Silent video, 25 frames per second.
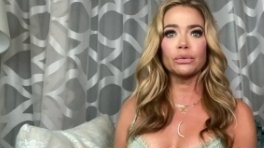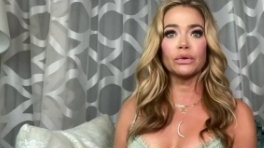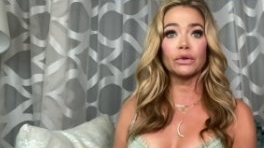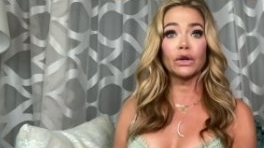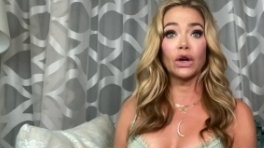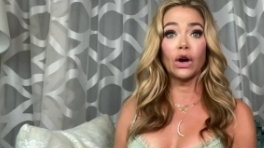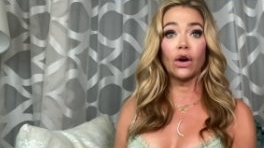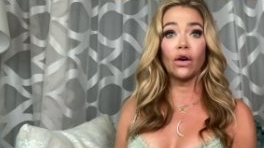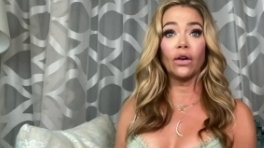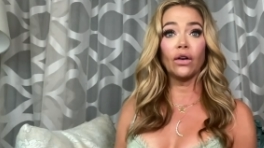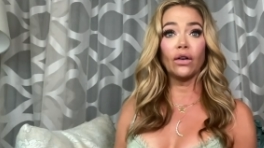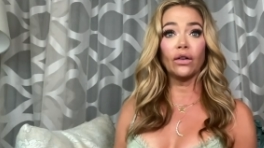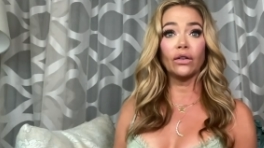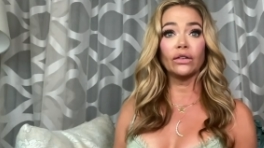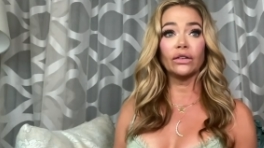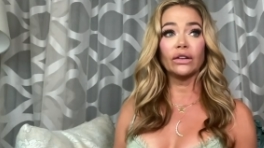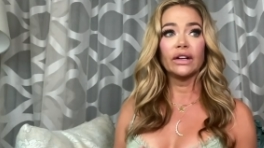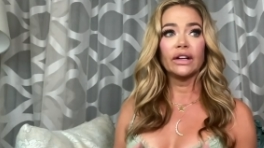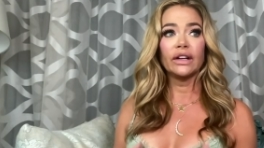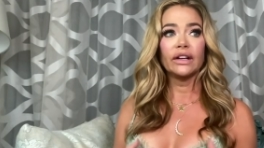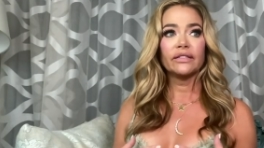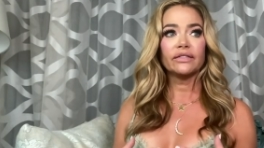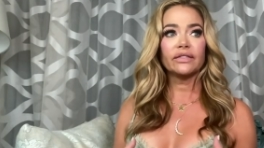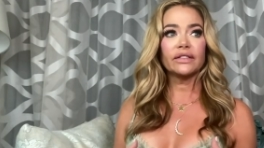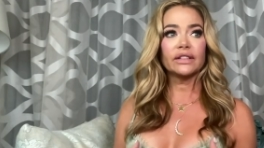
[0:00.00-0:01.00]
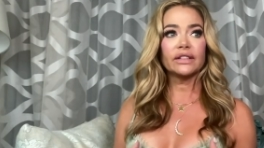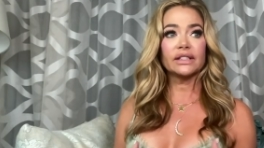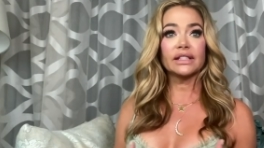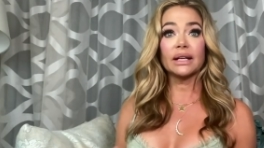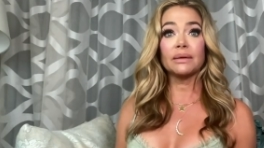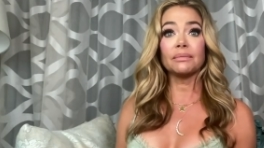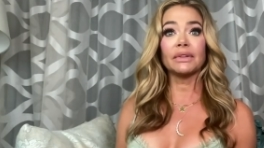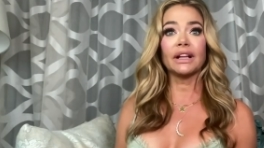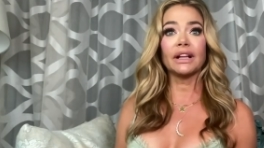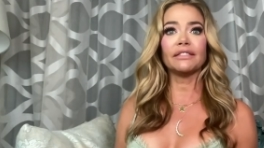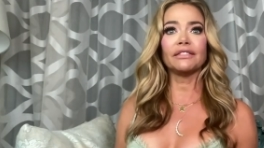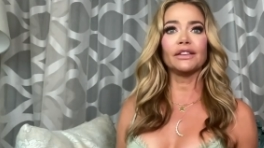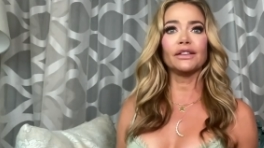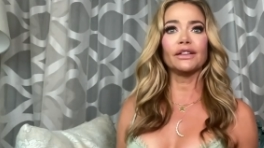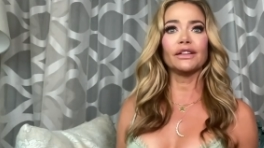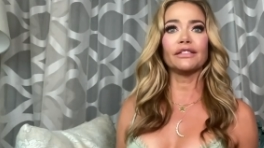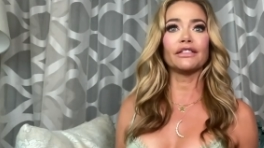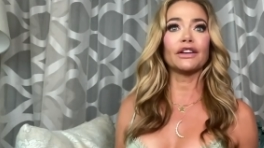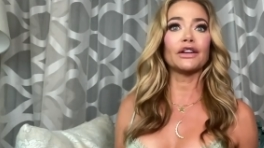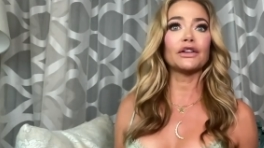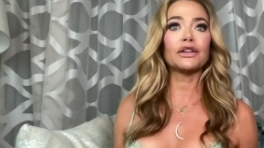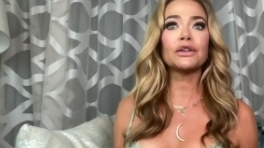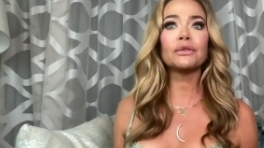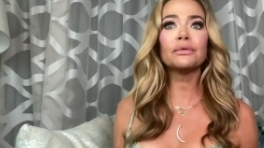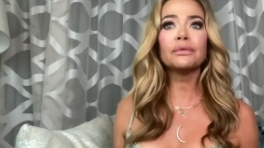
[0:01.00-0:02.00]
We were all the same level of
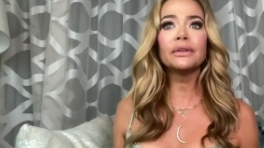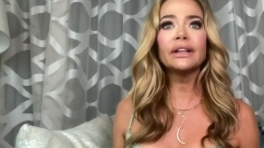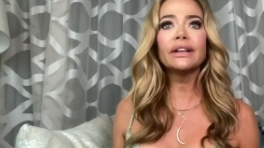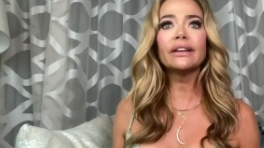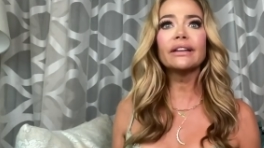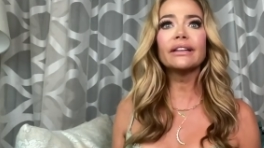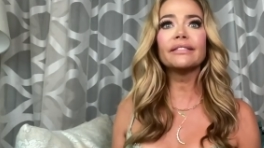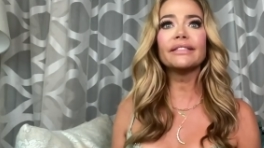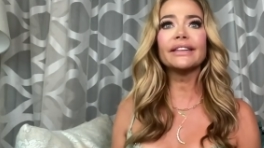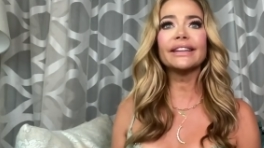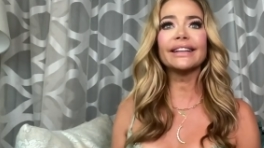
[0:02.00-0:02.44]
our career.